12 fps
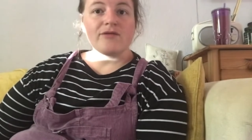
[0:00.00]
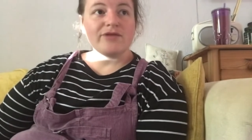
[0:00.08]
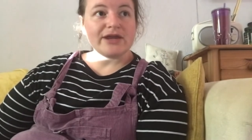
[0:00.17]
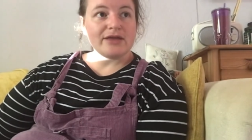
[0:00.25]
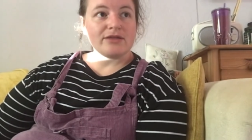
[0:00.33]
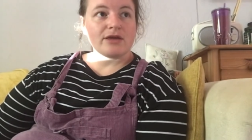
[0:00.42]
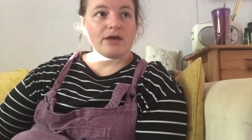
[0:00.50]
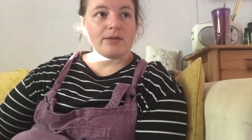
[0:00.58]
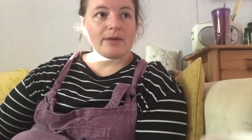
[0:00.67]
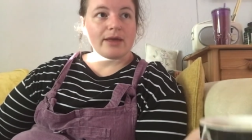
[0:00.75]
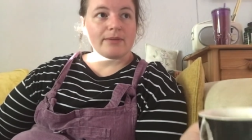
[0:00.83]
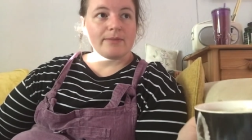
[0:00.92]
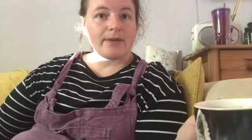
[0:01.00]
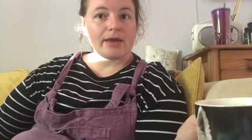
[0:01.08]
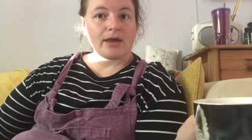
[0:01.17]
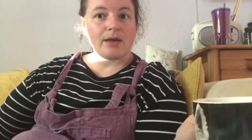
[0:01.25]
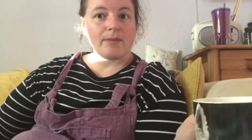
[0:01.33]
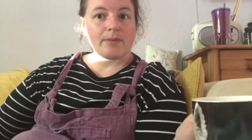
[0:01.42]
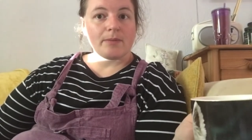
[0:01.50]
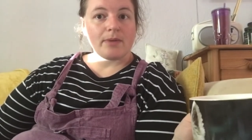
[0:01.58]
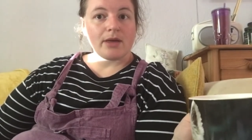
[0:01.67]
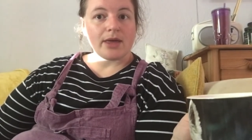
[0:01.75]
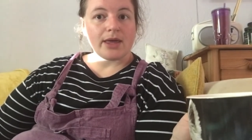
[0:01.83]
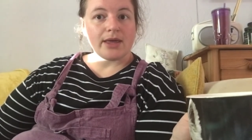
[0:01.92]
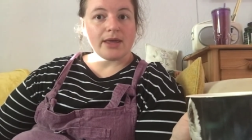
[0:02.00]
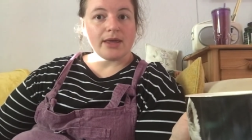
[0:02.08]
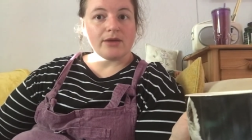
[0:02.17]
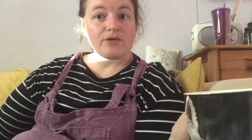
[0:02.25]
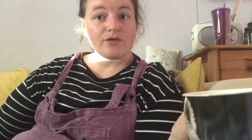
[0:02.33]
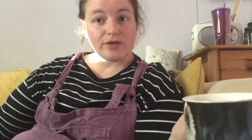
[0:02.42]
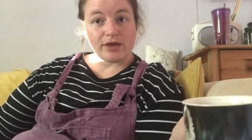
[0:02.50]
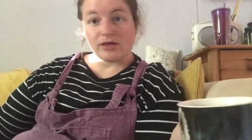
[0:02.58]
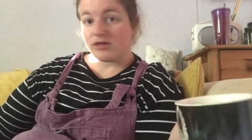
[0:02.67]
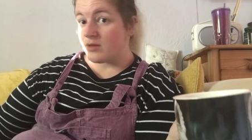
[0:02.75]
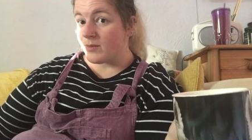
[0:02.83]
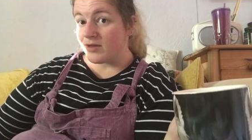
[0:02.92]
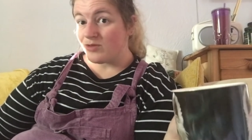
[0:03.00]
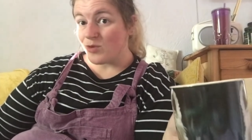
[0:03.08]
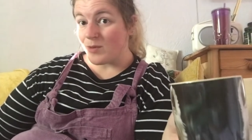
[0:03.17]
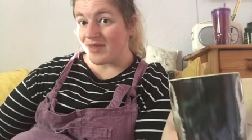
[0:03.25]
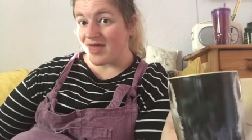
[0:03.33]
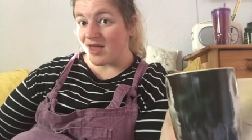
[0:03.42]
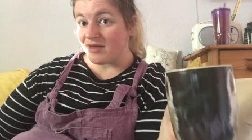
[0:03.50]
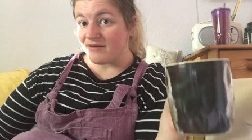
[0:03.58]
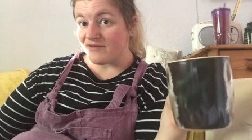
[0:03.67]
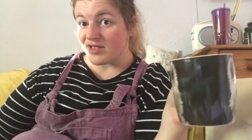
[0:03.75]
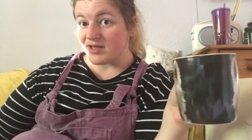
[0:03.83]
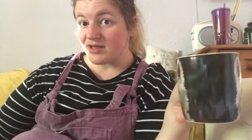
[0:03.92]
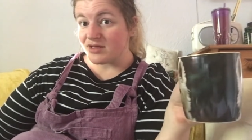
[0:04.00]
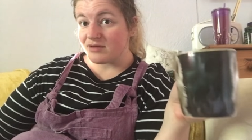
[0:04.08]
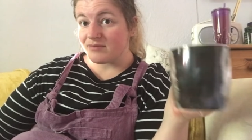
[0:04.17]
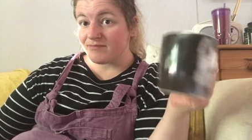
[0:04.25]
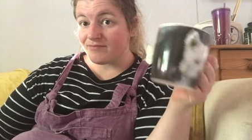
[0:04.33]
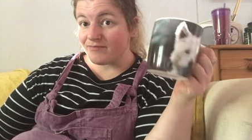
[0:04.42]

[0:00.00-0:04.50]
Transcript: I really need to go and pick up my cross stitch, and then we can talk about that if you like.